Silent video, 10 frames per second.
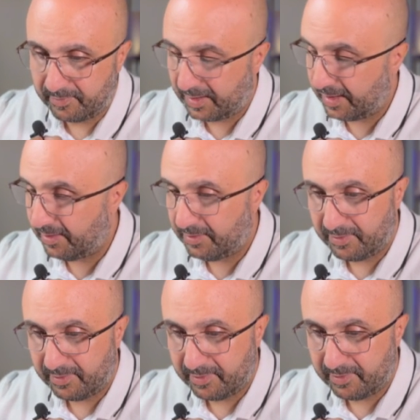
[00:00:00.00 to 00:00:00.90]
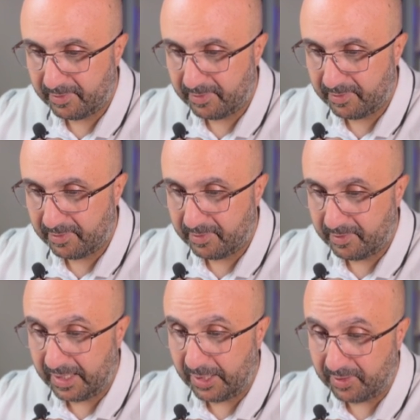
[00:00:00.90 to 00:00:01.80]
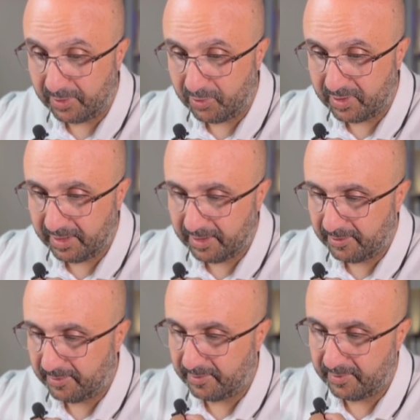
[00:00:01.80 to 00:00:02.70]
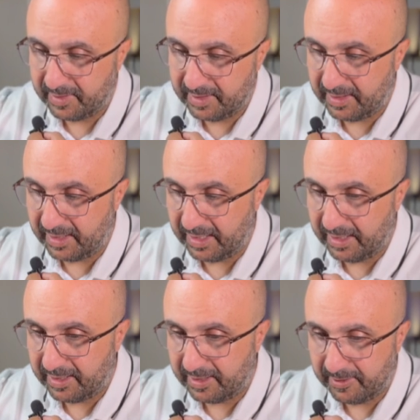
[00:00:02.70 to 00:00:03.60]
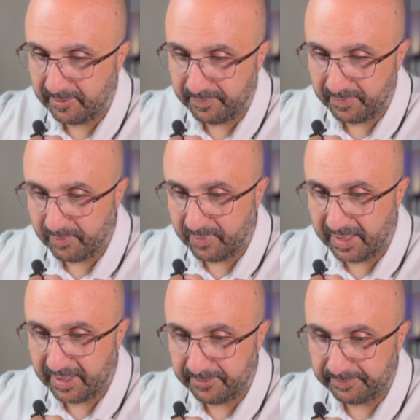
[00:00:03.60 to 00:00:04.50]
Okay, now use it, set pi.